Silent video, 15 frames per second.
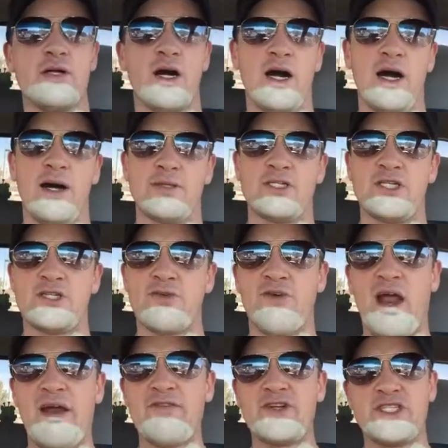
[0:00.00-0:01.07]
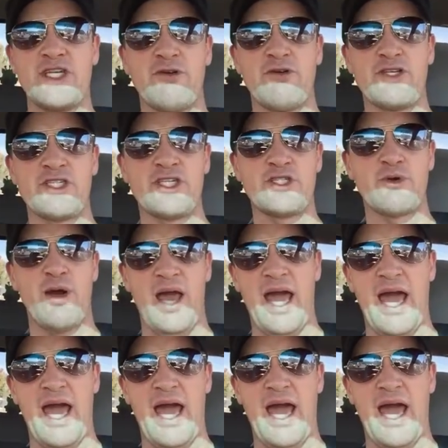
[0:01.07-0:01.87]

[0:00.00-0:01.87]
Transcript: uh, to Survivor Series to sort